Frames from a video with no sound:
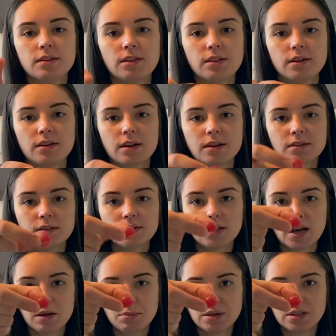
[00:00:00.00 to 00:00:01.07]
They're like little
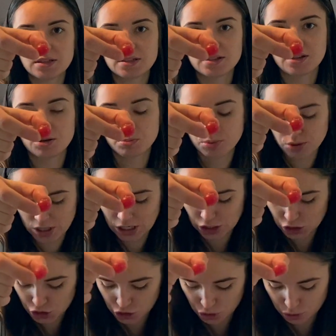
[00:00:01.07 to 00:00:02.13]
gummies. They're pretty
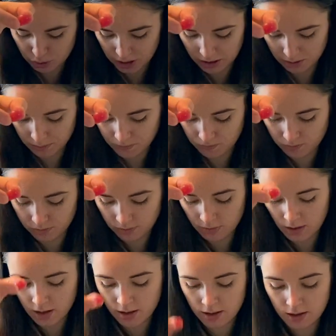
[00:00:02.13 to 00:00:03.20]
chewy.
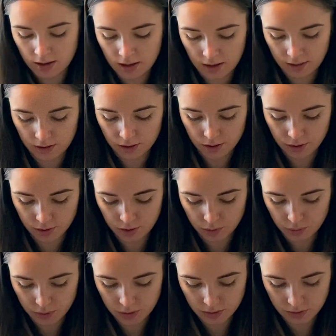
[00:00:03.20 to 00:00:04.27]
And they're
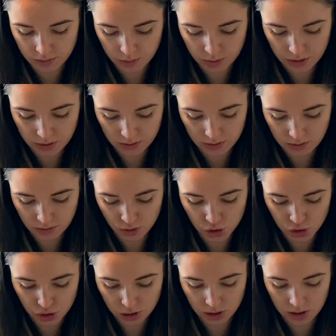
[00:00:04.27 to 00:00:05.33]
coated with little
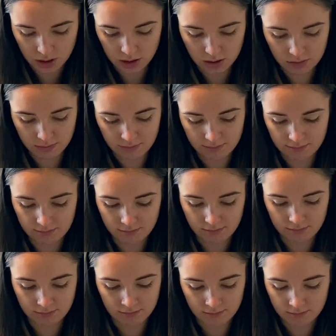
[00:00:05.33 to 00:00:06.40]
sugar,
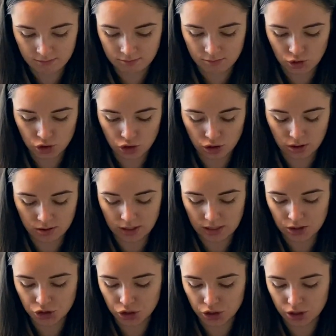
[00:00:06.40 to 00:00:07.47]

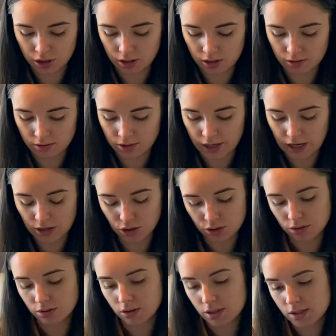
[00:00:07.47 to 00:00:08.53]
like sugar
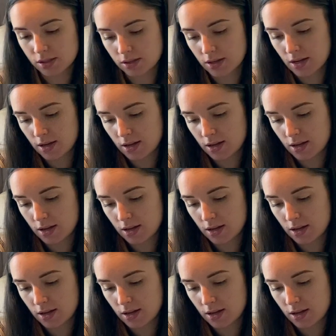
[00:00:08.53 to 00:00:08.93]
granules.